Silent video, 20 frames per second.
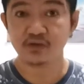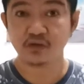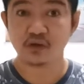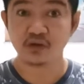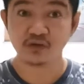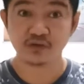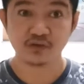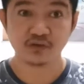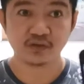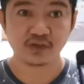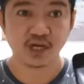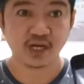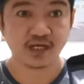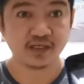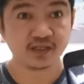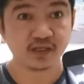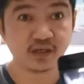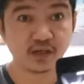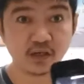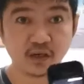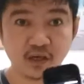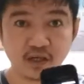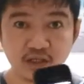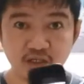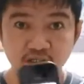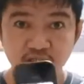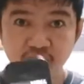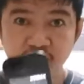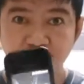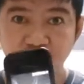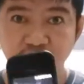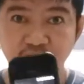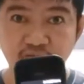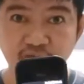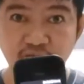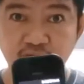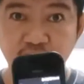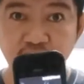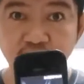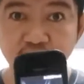also nice and large. The
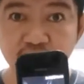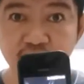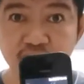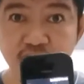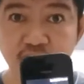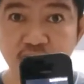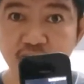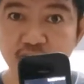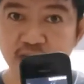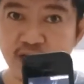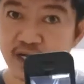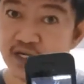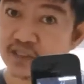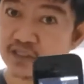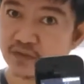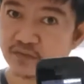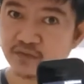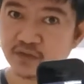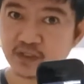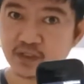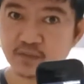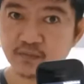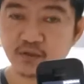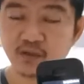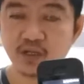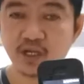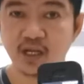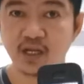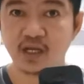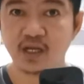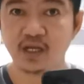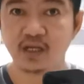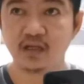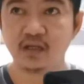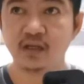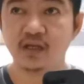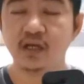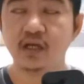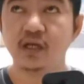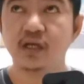fonts are nice and readable, and
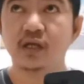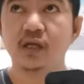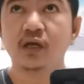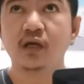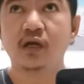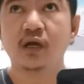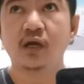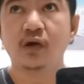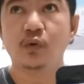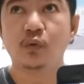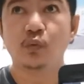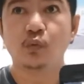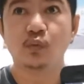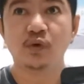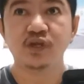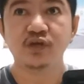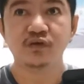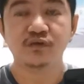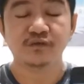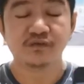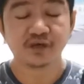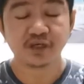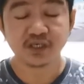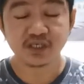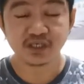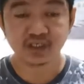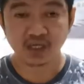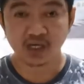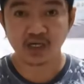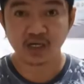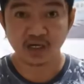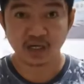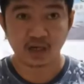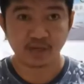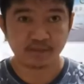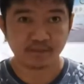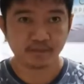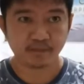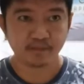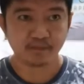when you first set it
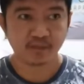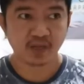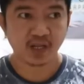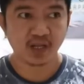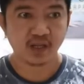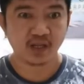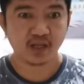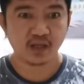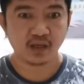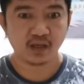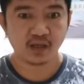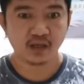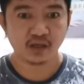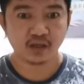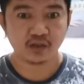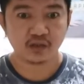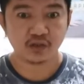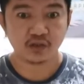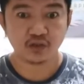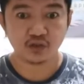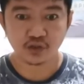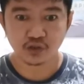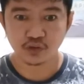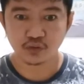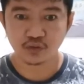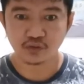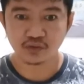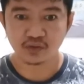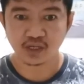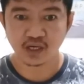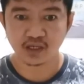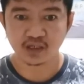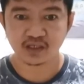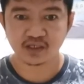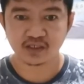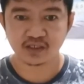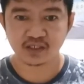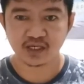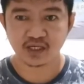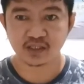up and you choose
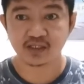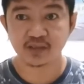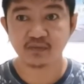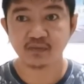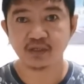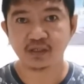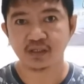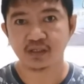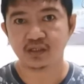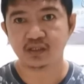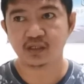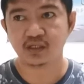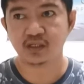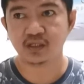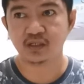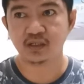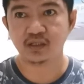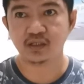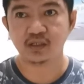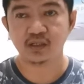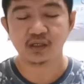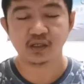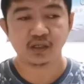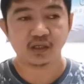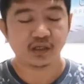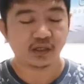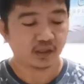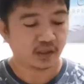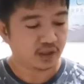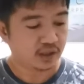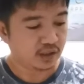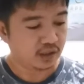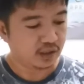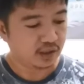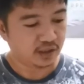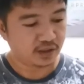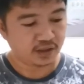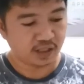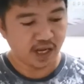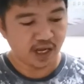accessibility,
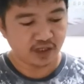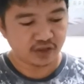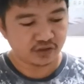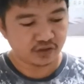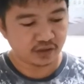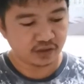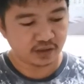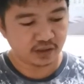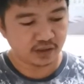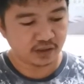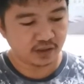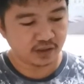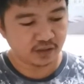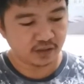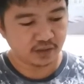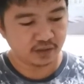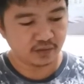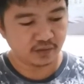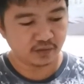it actually